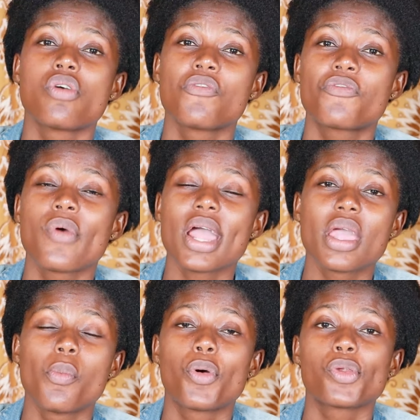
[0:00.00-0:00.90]
wolf, and
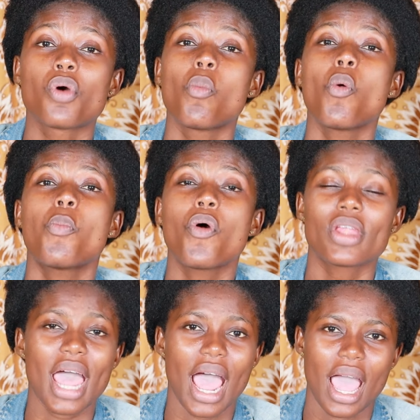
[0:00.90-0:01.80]
then Pono
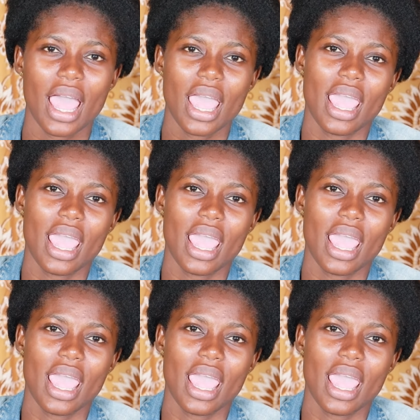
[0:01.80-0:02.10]
Mumpona,